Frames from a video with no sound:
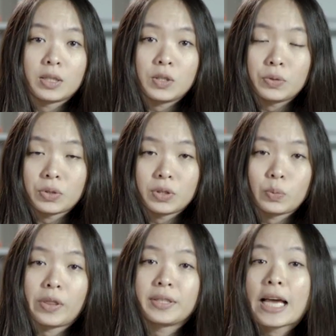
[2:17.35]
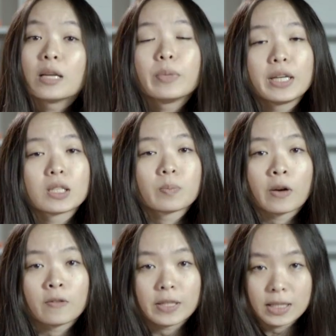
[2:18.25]
its users with 10 minutes
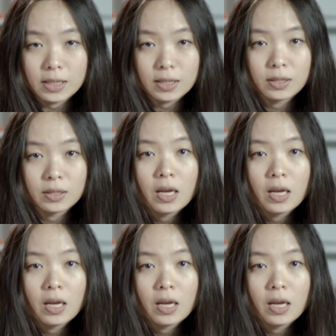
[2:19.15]
per visit.